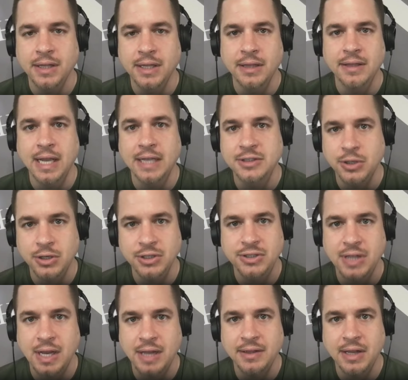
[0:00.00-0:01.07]
that's a good
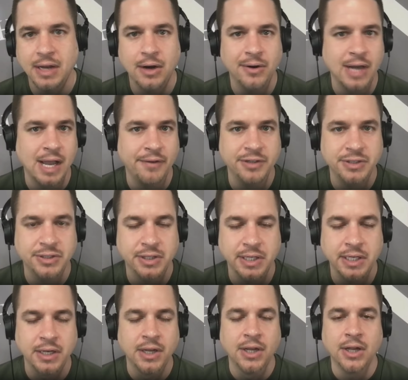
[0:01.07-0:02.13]
sign there, and obviously
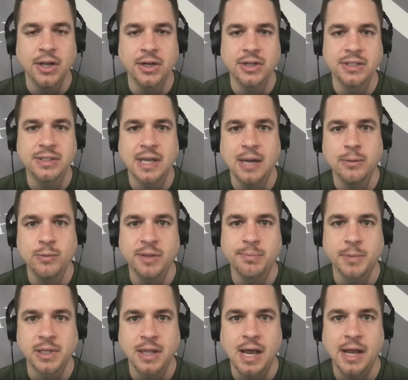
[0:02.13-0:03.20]
a good sign with
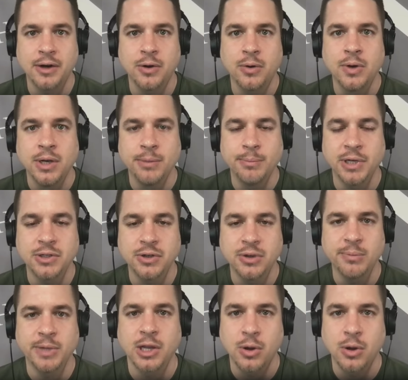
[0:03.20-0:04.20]
Milano. McDermott